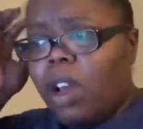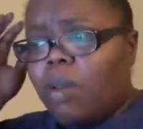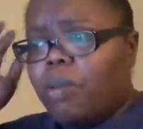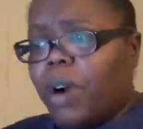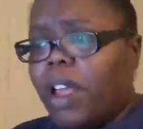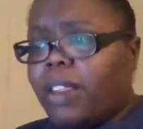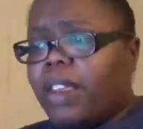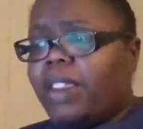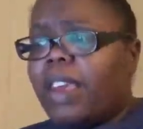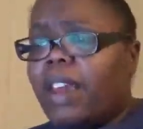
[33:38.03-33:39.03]
but
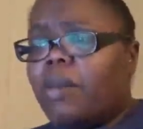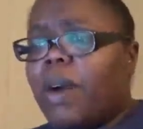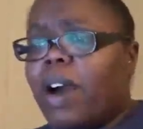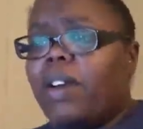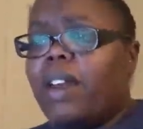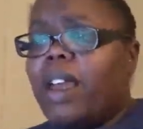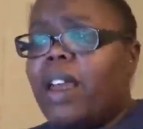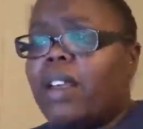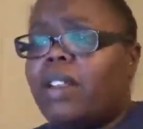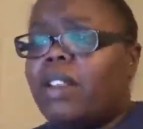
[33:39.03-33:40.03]
the thing about it
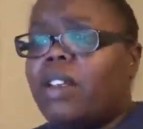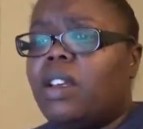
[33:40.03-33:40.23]
is,